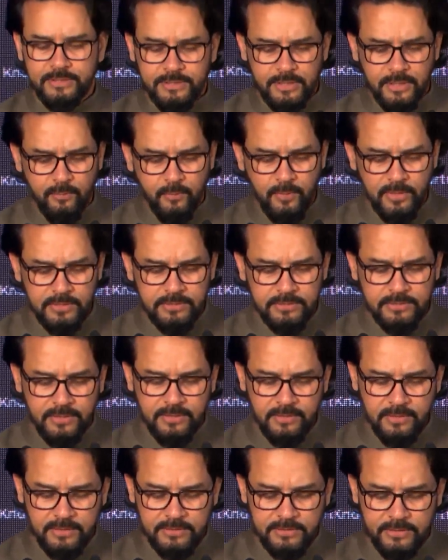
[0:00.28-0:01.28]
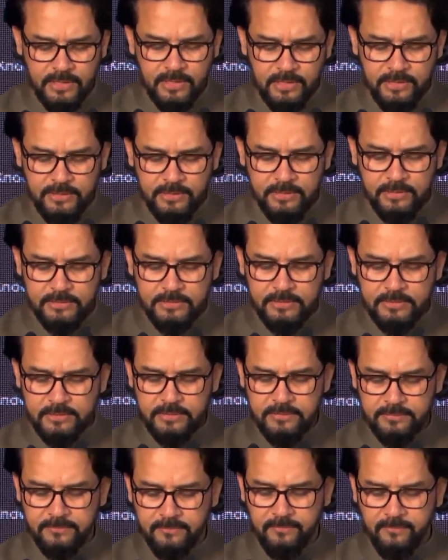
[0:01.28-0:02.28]
distinguished industry
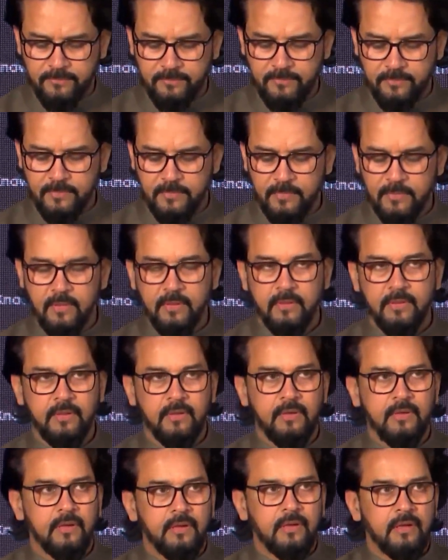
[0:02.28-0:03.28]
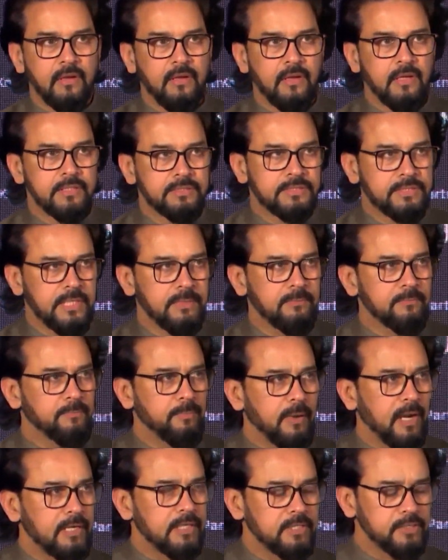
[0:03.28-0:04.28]
leaders,
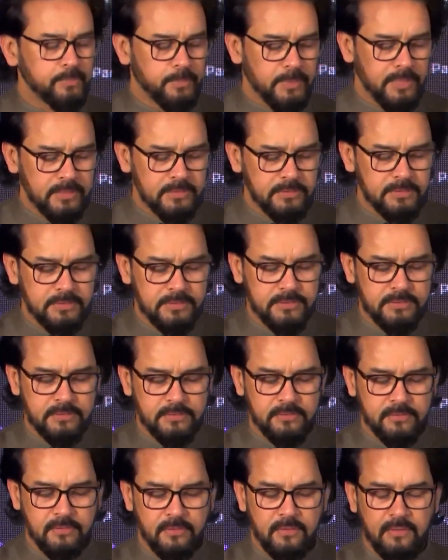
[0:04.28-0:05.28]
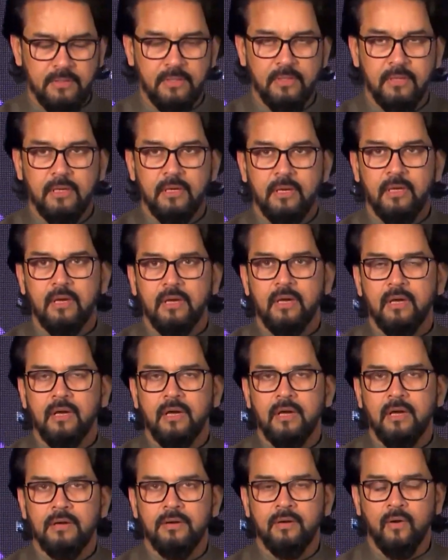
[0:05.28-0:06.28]
esteemed participants,
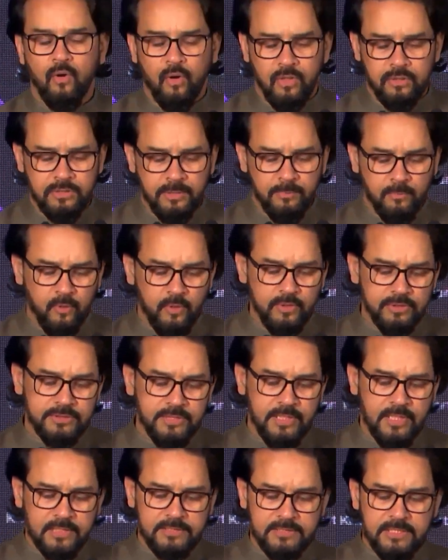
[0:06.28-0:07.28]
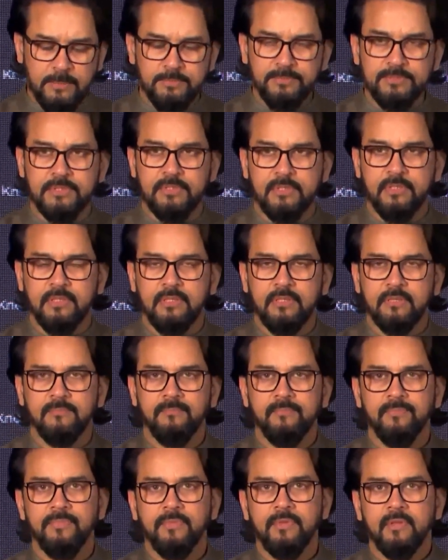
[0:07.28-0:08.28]
and all the most exceptional
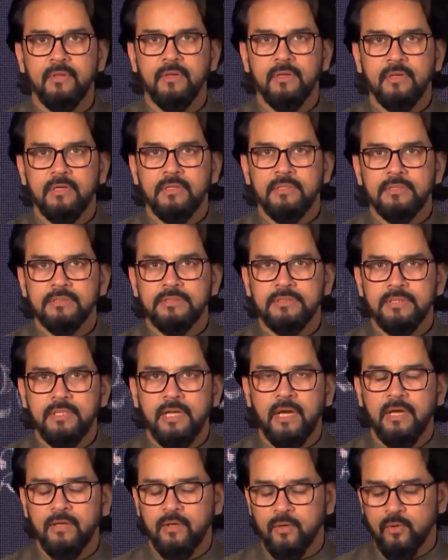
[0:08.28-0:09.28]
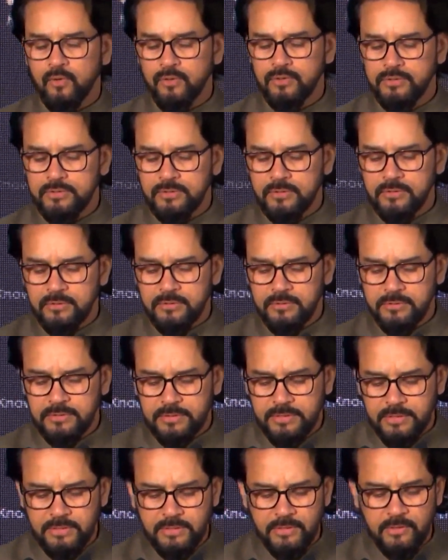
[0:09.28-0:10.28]
CIOs,
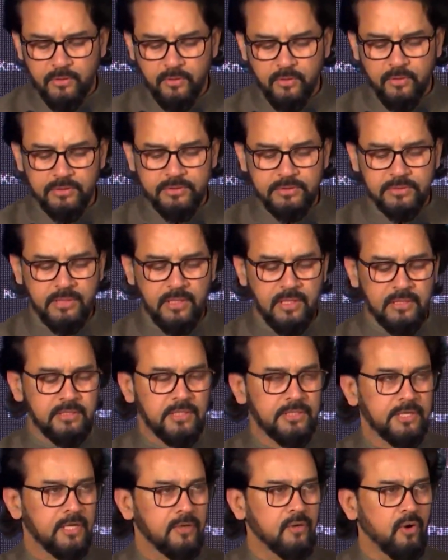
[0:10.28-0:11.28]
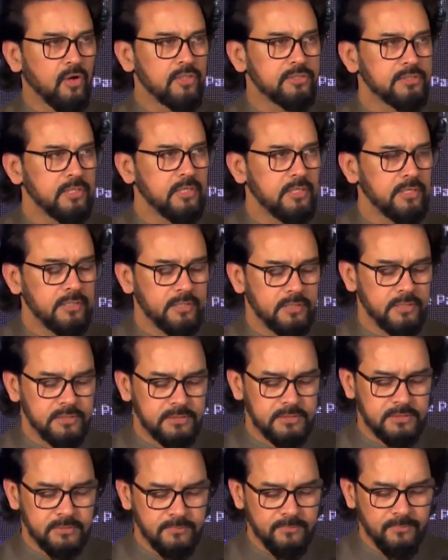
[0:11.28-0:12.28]
CTOs, and the technology
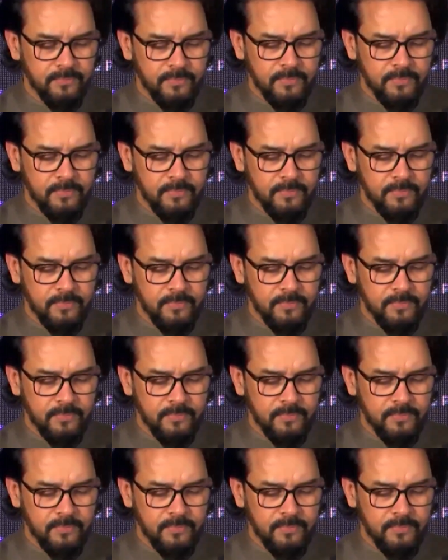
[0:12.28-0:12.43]
leaders